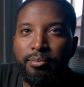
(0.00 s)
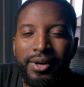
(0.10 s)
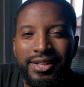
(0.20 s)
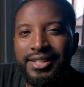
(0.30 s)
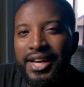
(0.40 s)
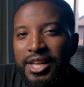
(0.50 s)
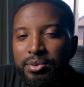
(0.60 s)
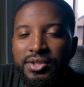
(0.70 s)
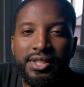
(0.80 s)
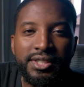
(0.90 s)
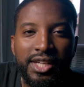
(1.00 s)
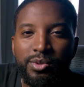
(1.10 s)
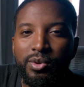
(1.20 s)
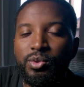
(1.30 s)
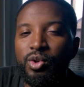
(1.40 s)
But 90% of the times
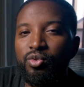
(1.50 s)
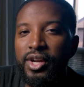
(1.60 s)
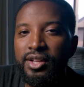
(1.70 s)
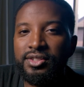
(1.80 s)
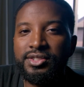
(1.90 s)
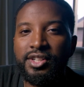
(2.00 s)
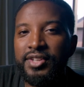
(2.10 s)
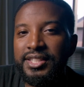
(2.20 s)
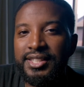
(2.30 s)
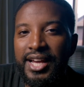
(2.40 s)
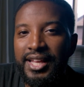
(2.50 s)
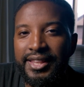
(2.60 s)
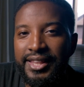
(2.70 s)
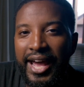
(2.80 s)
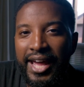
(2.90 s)
when I'm doing regular stuff that's
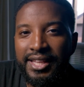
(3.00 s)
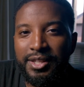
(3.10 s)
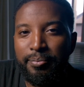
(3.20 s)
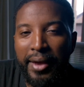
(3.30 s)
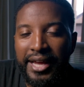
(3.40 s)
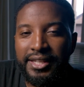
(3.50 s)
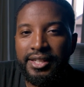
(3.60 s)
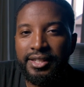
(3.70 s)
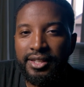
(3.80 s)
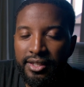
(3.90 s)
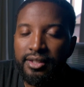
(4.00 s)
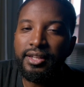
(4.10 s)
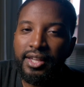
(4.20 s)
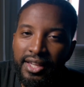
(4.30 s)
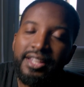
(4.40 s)
not that demanding,
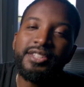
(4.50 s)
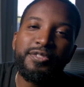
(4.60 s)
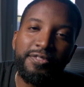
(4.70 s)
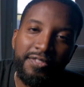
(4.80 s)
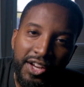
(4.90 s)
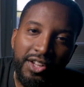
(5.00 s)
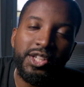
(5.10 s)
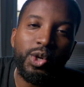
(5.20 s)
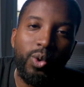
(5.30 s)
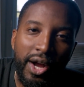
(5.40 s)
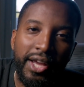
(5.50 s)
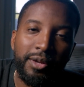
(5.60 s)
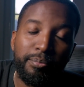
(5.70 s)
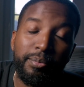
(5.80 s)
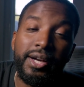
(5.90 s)
it is fairly
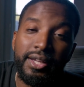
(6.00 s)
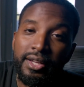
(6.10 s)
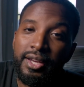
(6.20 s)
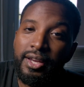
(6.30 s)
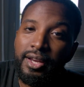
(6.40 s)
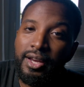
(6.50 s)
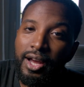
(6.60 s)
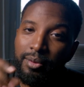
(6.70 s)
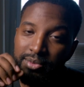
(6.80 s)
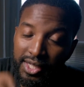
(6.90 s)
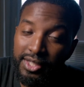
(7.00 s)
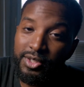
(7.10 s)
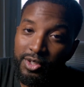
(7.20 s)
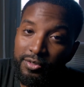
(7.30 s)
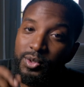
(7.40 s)
quiet. But I'm telling
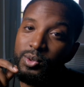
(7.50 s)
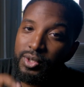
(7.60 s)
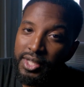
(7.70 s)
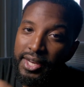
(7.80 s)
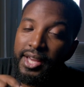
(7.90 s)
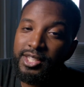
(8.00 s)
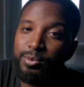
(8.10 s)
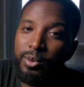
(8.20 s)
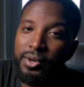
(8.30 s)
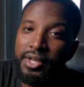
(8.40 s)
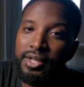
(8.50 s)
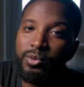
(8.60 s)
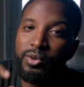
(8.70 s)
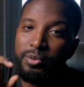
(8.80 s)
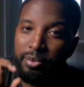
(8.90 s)
you, if you do a lot of
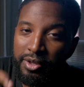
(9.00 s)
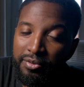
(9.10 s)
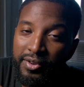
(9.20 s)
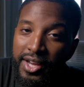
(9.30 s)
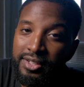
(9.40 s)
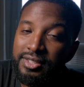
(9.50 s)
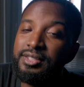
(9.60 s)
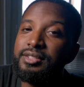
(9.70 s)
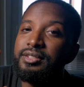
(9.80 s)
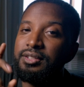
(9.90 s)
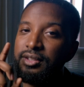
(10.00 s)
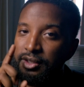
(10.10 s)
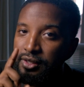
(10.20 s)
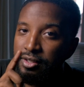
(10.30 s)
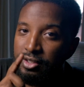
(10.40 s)
exporting with big files,
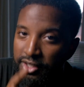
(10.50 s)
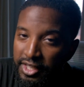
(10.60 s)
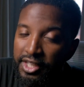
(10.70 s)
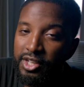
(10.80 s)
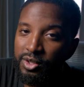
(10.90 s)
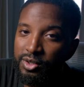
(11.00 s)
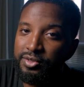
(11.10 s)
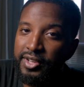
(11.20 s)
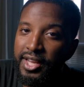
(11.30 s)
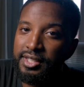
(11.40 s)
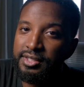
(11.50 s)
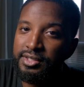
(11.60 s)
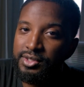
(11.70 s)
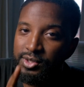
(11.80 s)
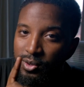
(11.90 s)
you're going to hear those fans.
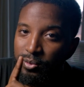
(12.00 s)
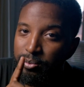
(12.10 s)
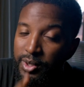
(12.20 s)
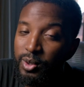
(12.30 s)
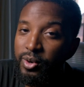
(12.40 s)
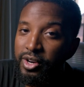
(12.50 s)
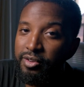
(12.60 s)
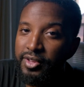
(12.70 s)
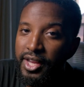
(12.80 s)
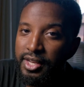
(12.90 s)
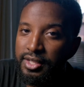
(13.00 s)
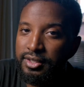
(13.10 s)
So be aware of that.